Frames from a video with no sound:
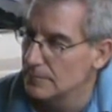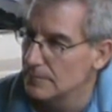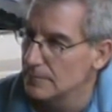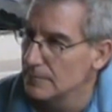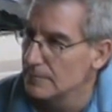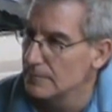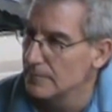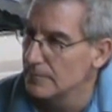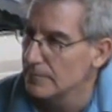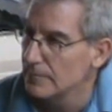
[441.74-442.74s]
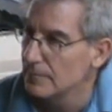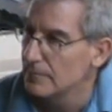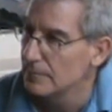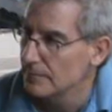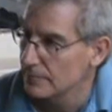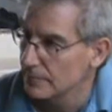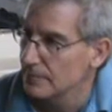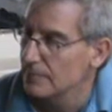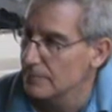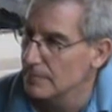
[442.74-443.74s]

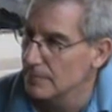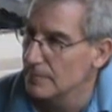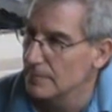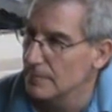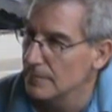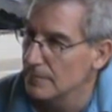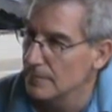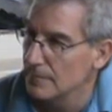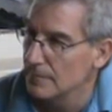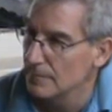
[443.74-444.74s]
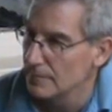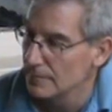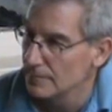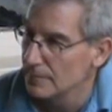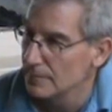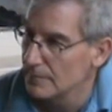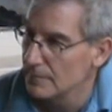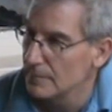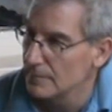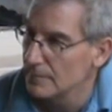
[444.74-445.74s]

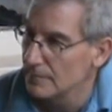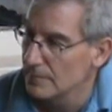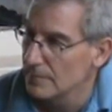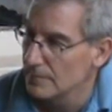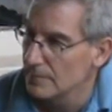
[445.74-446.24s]
[no speech]